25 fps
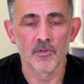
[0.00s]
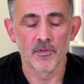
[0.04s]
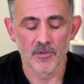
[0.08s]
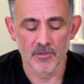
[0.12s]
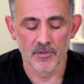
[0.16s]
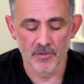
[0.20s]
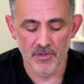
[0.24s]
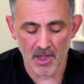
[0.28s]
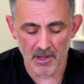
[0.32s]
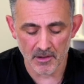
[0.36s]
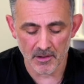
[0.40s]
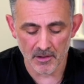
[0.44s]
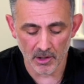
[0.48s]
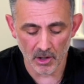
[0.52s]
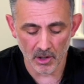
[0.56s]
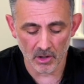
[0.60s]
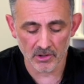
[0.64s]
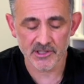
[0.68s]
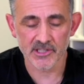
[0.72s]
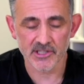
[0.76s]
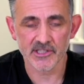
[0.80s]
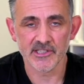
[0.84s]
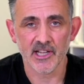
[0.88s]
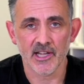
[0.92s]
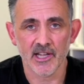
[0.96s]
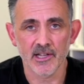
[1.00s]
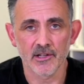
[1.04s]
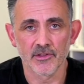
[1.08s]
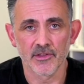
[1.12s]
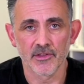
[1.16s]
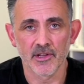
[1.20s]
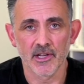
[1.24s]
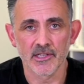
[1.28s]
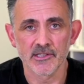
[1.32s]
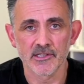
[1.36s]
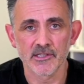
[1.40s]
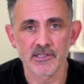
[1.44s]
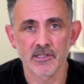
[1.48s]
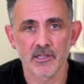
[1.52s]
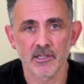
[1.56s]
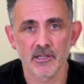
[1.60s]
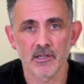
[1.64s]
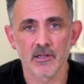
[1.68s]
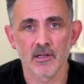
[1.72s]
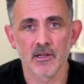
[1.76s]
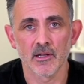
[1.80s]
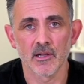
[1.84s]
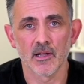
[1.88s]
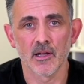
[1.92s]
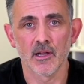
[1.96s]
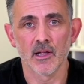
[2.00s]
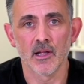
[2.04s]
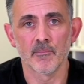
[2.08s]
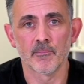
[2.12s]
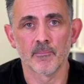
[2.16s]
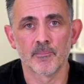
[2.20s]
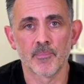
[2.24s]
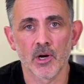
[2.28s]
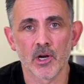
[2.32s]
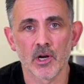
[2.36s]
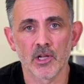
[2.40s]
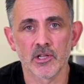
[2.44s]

There's a lot to say on this, but